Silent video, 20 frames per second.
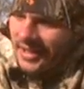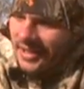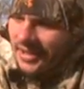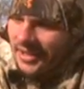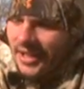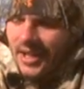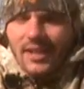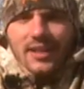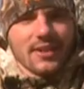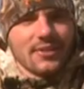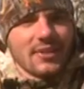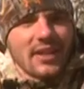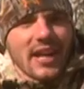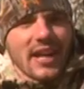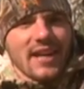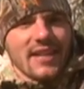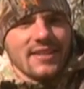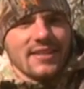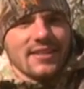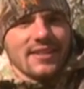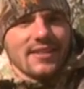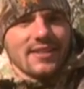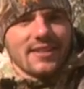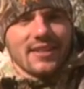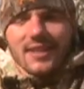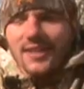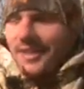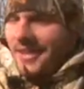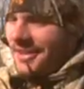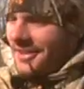You gotta love Kansas.
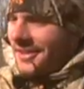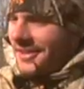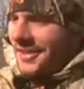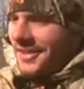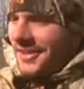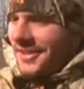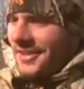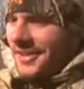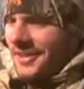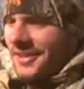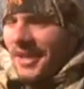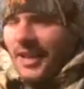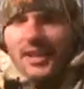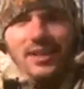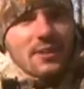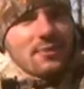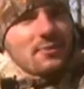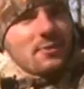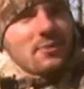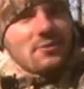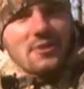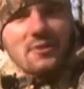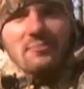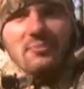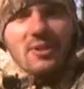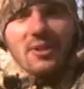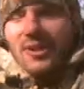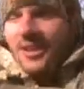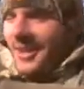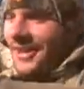You gotta love
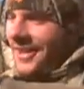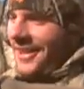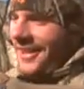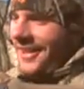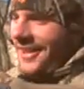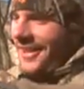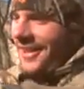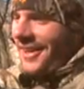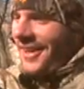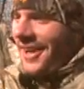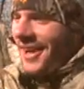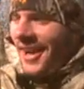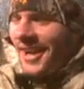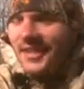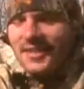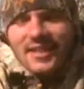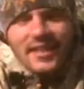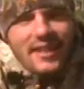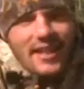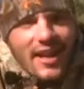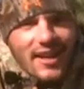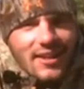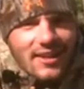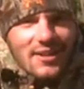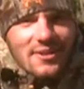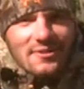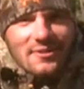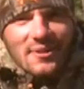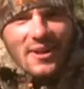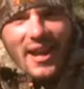November. And you gotta
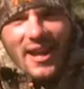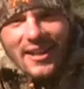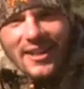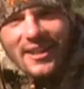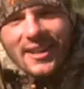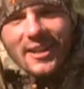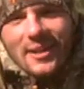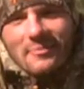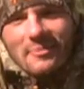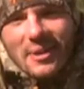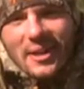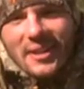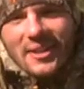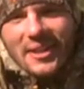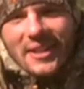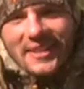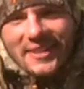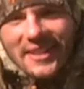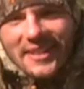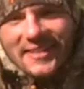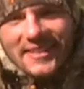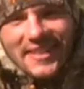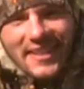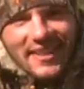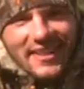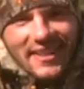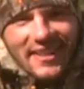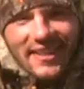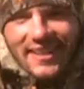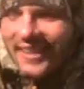love rattling a buck like this
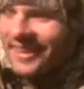in.